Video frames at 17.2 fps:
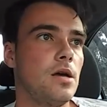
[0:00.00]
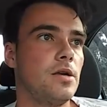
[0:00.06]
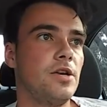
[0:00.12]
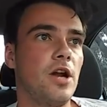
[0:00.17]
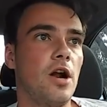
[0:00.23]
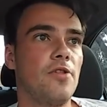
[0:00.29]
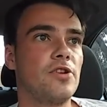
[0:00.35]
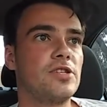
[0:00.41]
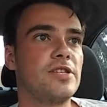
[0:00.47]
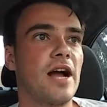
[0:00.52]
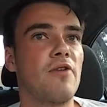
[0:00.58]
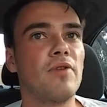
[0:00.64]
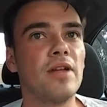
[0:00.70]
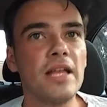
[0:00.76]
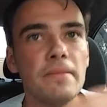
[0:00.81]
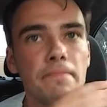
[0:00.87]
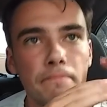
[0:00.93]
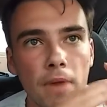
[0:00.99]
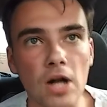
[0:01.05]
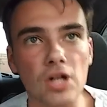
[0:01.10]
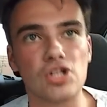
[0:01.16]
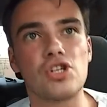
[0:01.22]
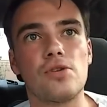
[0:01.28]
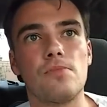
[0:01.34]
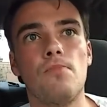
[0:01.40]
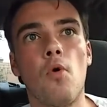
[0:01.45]
you know, there's not really
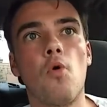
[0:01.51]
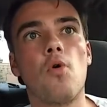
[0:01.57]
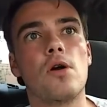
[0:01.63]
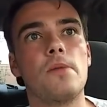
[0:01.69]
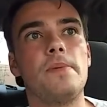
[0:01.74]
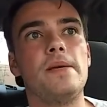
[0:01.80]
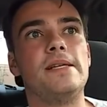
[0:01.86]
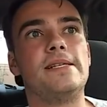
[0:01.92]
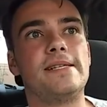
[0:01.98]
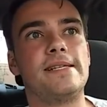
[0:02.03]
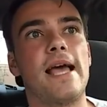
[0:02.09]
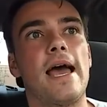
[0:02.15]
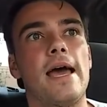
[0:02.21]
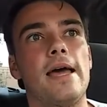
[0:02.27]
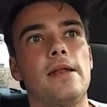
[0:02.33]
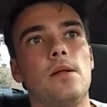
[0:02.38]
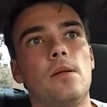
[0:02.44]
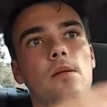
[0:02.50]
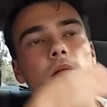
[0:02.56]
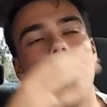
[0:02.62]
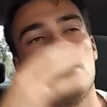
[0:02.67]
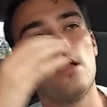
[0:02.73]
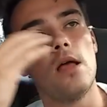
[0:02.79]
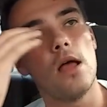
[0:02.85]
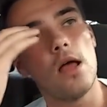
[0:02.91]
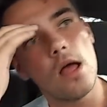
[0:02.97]
much more to be said
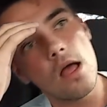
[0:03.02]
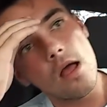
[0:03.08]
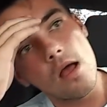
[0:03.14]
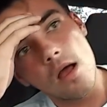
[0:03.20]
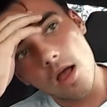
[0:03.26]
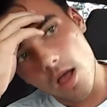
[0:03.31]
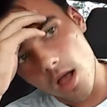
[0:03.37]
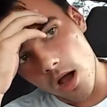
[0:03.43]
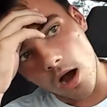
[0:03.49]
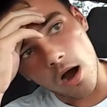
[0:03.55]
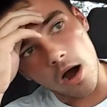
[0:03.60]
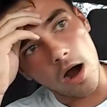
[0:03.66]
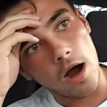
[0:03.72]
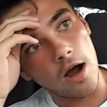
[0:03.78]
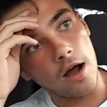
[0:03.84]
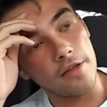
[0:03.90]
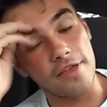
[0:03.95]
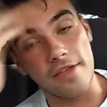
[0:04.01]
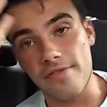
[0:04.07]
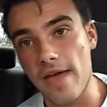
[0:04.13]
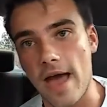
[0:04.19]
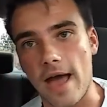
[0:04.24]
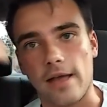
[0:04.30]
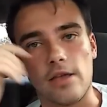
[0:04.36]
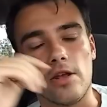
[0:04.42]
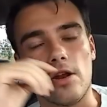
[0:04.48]
than
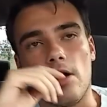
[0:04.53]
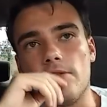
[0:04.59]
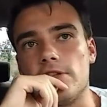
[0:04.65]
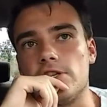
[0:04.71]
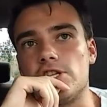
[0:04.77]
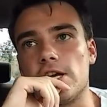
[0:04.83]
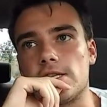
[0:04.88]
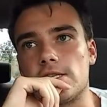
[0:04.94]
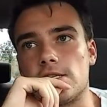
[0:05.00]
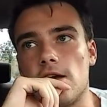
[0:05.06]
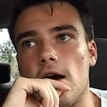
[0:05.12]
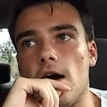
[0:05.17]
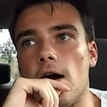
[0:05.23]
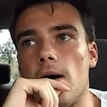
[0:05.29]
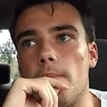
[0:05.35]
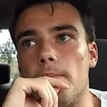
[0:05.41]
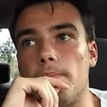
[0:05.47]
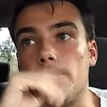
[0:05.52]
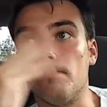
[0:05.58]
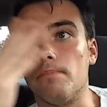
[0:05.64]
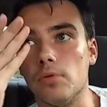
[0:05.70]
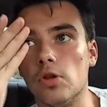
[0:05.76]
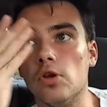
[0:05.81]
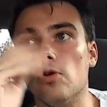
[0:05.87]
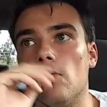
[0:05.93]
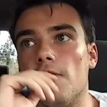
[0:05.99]
that. You know, the Jets
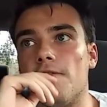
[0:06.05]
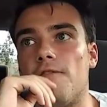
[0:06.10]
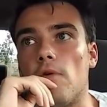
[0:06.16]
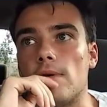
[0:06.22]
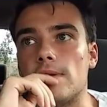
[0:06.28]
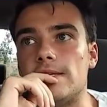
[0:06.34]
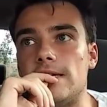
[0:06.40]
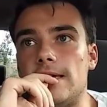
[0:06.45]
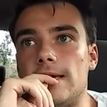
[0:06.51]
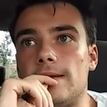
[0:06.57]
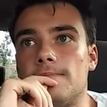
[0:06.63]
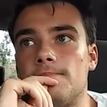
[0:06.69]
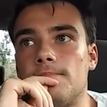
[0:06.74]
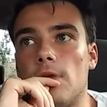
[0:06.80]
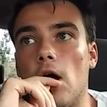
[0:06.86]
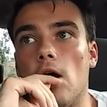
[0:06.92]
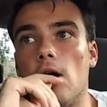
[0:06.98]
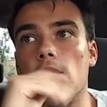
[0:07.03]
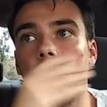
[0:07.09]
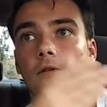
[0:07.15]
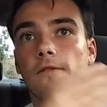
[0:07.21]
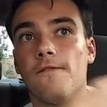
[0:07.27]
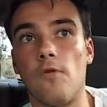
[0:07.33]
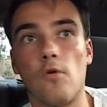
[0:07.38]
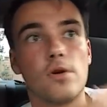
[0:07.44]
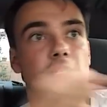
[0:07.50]
blew a
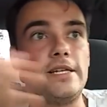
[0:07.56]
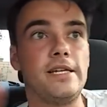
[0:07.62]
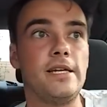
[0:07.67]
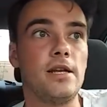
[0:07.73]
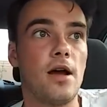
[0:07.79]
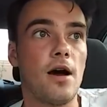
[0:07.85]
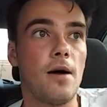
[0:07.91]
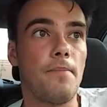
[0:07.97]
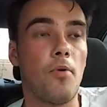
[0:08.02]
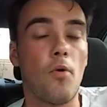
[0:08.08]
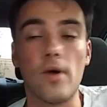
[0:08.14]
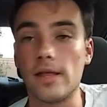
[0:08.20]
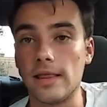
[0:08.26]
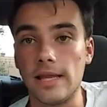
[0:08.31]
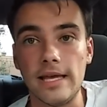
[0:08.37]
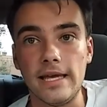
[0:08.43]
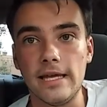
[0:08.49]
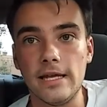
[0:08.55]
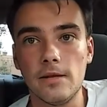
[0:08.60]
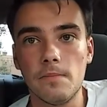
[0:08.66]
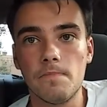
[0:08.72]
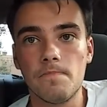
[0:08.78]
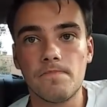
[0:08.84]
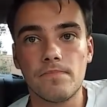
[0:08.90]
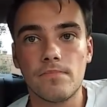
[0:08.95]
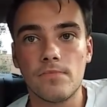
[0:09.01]
14-point lead
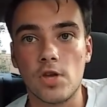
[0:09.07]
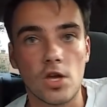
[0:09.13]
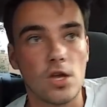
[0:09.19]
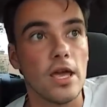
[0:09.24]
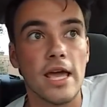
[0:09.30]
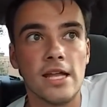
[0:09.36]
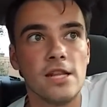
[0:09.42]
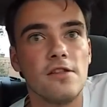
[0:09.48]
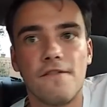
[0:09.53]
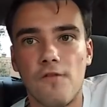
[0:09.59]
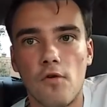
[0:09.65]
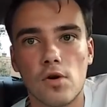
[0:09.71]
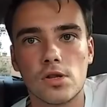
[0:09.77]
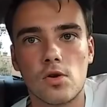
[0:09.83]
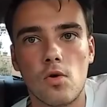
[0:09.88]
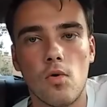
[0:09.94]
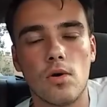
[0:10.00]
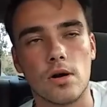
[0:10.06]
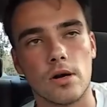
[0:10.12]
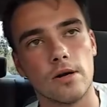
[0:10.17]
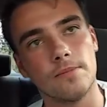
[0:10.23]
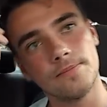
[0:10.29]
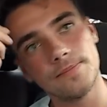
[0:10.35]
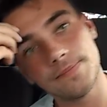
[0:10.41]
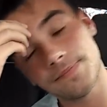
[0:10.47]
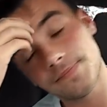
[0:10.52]
in the fourth quarter.